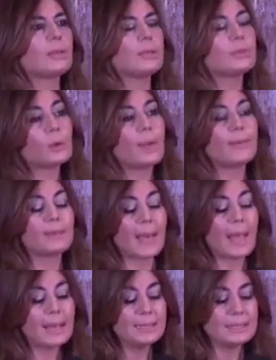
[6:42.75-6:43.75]
to have an
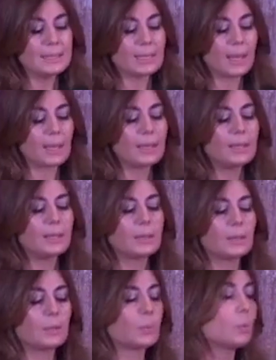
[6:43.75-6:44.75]
idea
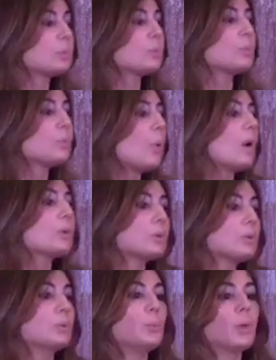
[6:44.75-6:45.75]
that
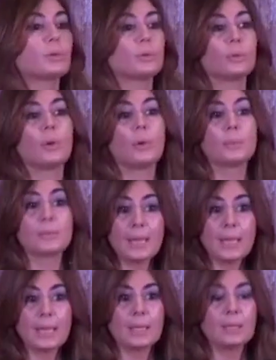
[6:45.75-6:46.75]
what you want to
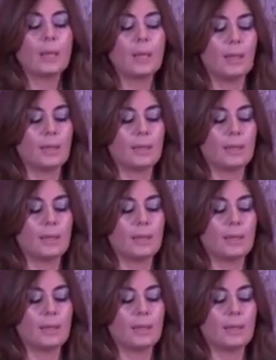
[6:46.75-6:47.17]
obtain.